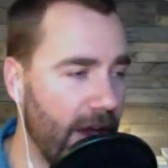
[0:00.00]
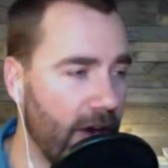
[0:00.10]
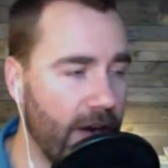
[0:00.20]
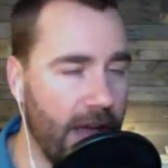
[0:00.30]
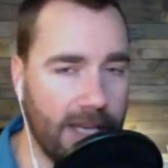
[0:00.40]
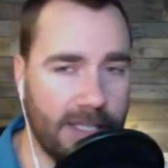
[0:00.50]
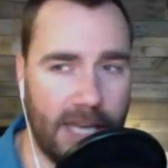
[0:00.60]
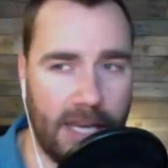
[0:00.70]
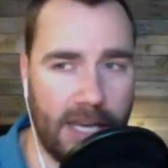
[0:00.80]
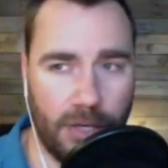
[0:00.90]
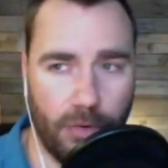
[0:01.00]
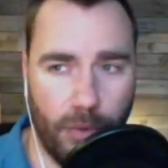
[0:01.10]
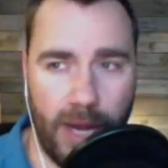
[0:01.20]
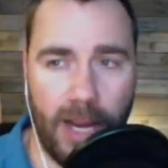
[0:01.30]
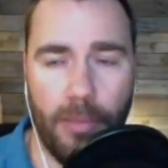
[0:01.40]
They are nice, and it's a
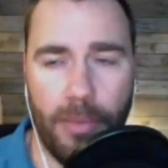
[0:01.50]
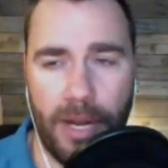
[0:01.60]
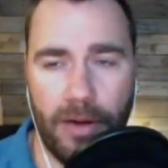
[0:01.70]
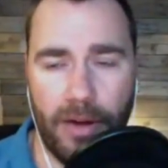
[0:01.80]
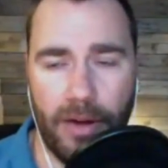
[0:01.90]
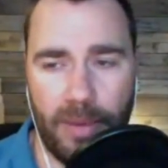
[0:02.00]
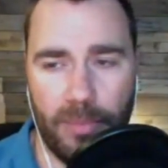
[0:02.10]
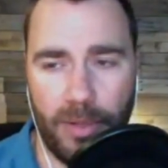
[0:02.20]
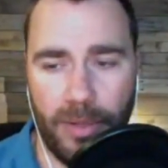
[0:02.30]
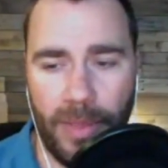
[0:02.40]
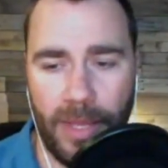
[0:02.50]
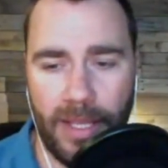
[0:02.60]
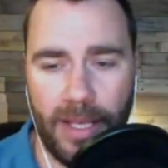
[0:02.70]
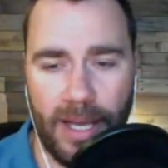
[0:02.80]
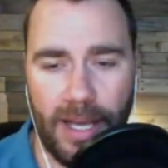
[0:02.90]
great company and great people.
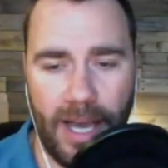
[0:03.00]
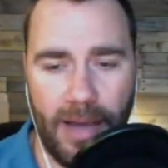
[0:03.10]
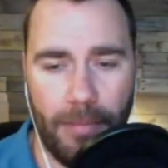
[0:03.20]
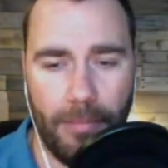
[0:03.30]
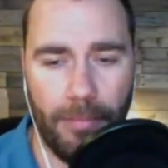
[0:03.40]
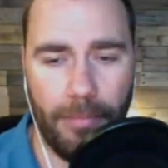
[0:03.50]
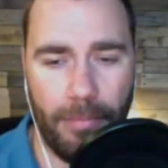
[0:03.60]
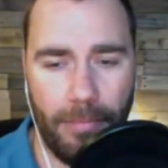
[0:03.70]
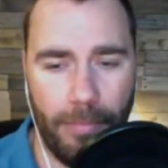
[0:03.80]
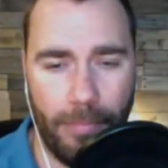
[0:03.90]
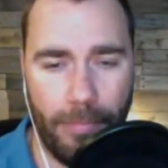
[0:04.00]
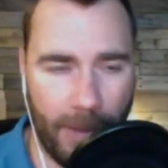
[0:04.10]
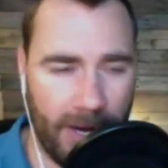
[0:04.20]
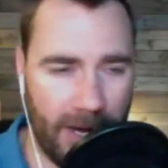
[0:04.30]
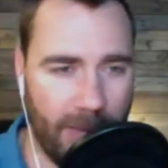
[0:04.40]
But I'm
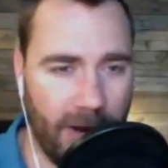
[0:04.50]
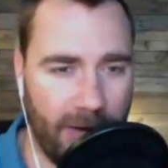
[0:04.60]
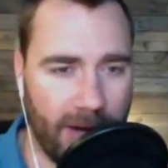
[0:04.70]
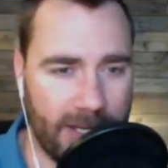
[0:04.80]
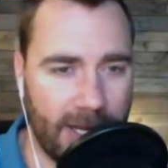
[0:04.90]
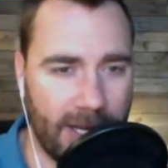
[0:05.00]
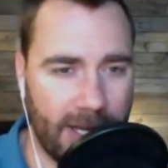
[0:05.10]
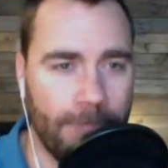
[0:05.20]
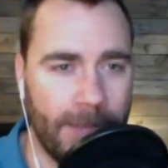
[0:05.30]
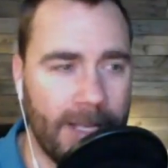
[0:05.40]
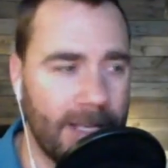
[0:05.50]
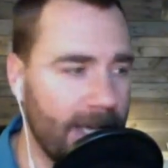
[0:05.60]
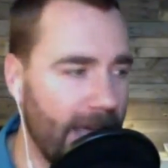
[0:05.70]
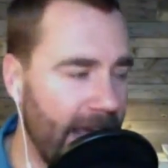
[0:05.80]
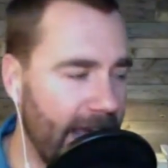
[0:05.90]
getting a Barrett REC10.
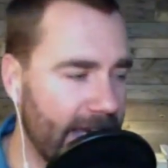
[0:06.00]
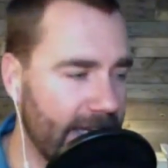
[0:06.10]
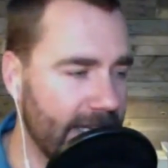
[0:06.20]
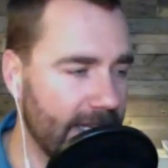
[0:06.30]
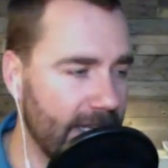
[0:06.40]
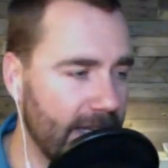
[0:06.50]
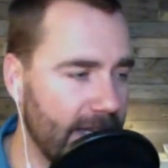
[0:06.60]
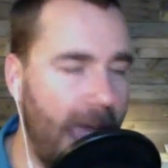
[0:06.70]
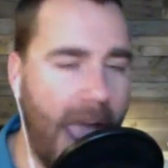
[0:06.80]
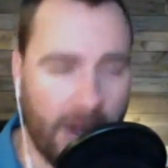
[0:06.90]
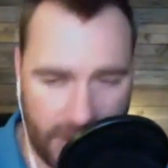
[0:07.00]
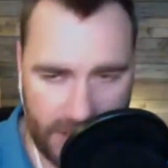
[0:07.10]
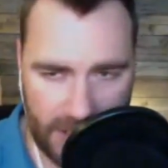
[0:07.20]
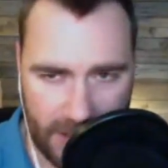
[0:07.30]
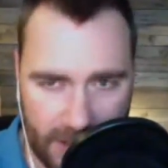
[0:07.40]
And the
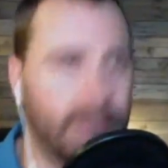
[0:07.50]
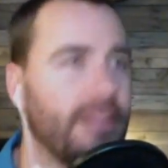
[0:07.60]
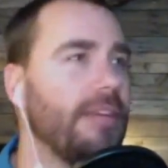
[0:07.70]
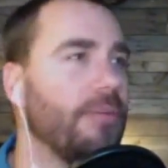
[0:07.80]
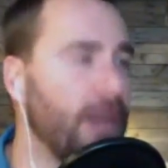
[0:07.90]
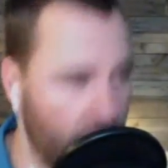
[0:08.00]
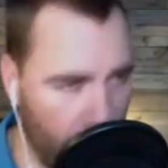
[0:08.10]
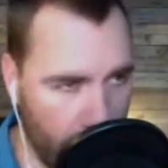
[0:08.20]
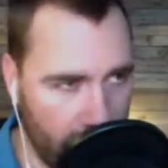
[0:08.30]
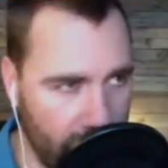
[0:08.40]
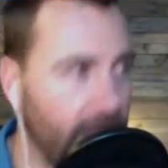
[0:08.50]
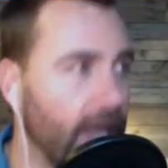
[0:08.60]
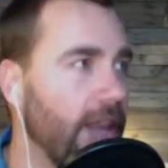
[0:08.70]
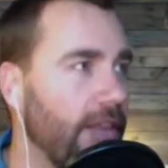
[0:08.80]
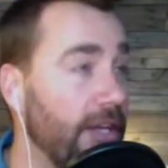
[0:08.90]
accuracy, the
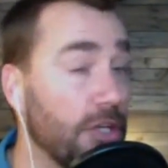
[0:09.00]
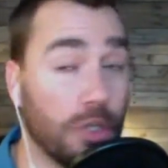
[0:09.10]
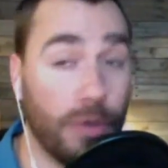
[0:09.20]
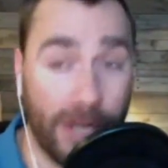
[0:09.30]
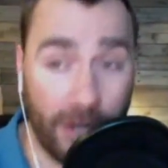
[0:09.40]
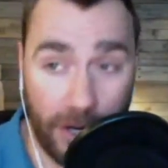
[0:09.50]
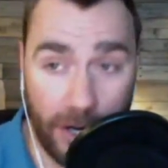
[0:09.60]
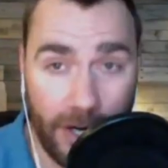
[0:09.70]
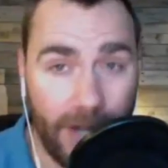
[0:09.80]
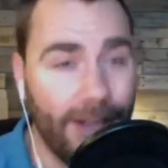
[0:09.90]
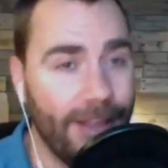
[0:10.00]
recoil, the trigger,